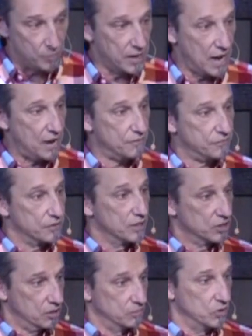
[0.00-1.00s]
when we have
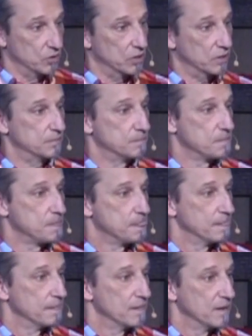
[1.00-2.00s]
communion,
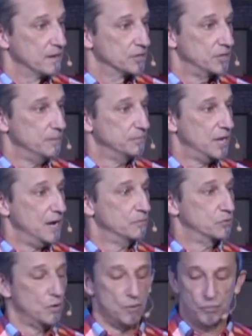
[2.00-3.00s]

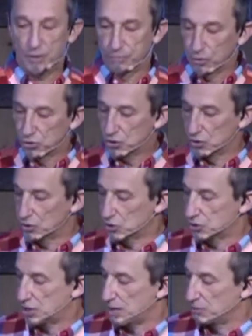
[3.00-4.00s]
sometimes when we approach the
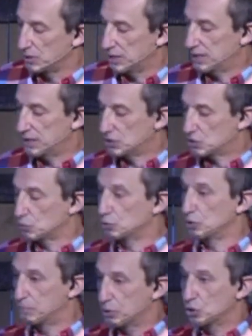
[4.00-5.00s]
Lord's table, it is a
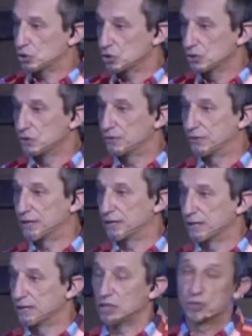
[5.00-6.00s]
real personal
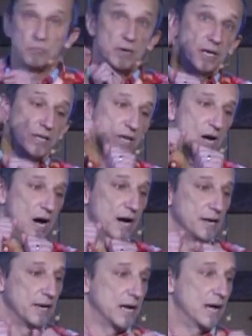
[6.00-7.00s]
thing. And it's me and
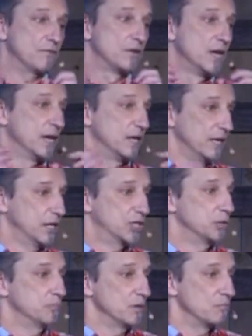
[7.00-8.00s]
God, and I have an
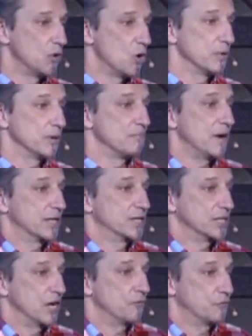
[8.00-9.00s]
intimate moment
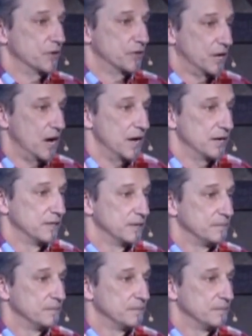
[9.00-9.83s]
myself with God.